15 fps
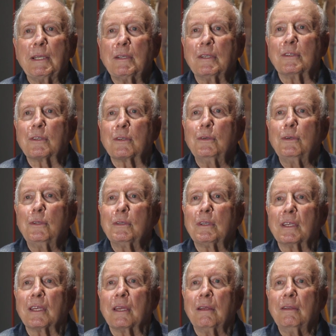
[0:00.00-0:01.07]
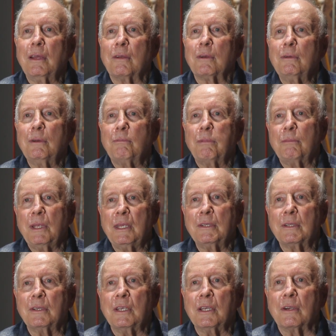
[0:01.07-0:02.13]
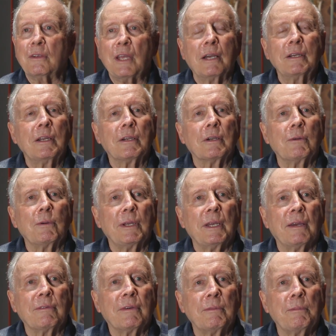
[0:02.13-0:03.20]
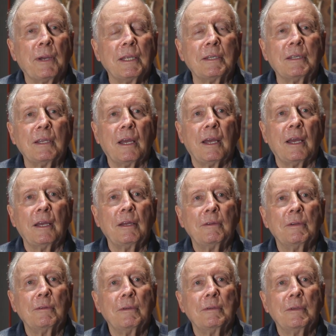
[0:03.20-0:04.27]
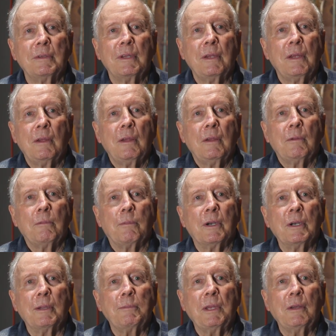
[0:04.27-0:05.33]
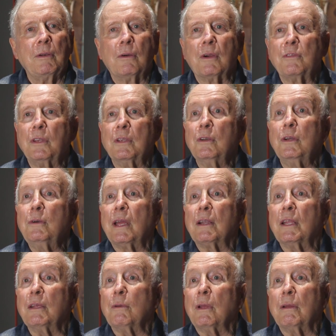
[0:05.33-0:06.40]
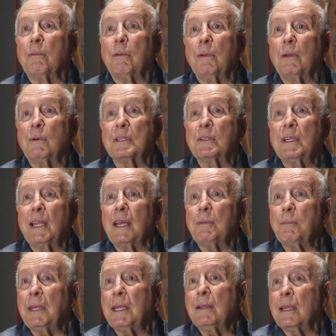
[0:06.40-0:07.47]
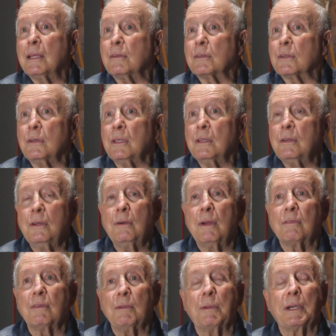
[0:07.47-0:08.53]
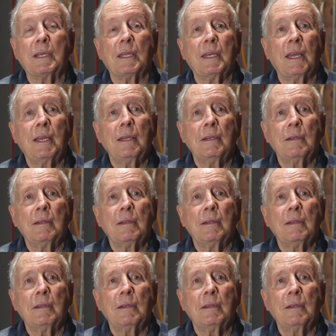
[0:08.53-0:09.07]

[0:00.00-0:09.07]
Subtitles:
to school together, you know, if he's a year younger or whatever, but Burnaby North, you knew anyway, it wasn't that big then, so you knew everybody, eh?